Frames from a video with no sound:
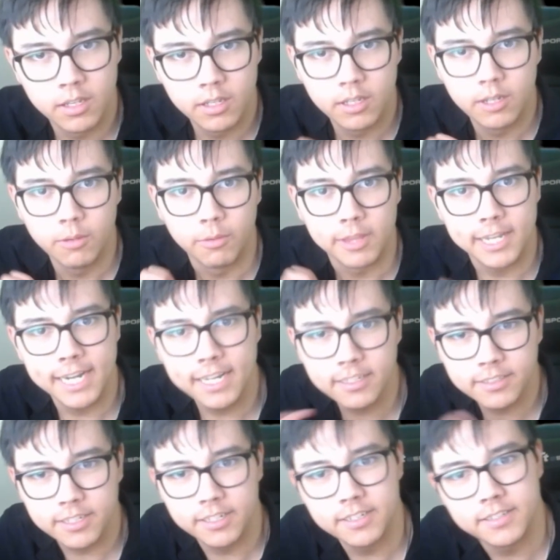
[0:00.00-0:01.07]
With the
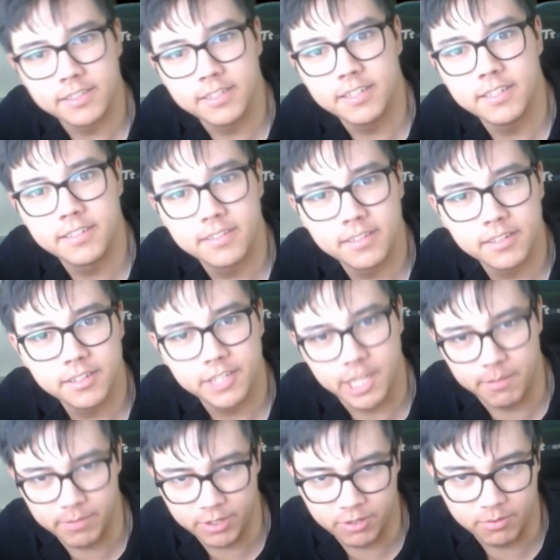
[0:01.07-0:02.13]
NASCAR season
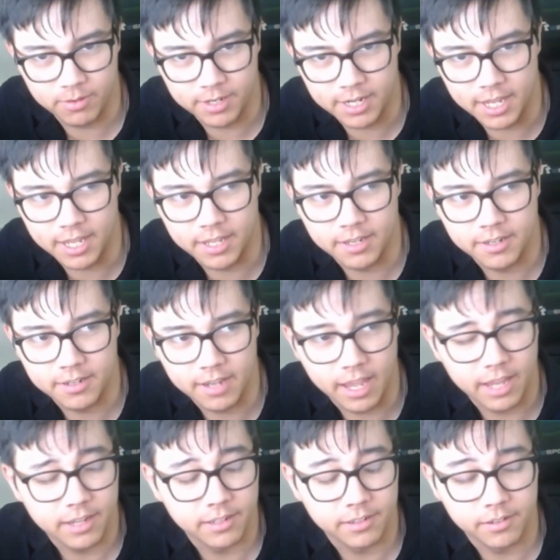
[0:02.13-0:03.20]
coming to an end
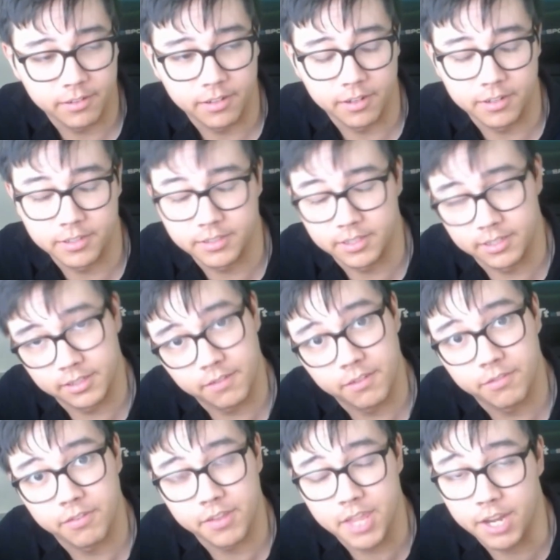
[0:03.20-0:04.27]
and the
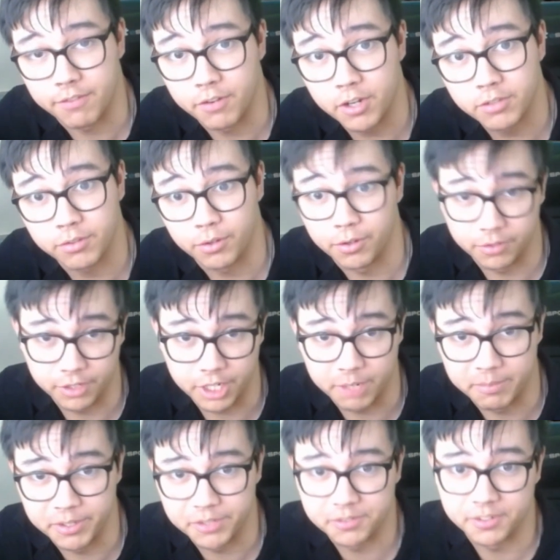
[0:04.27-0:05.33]
75th anniversary also
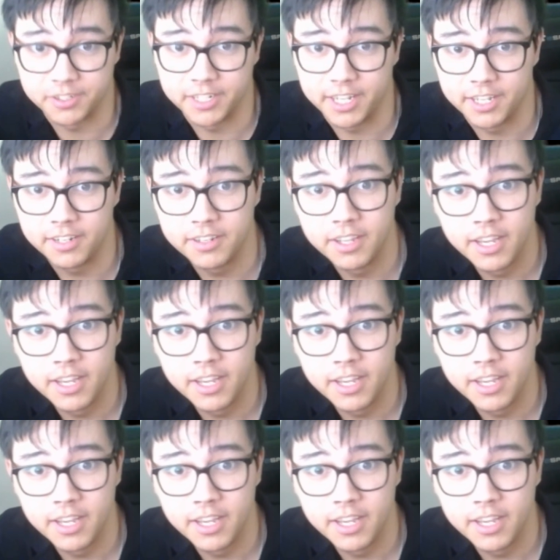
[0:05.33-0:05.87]
coming to an end,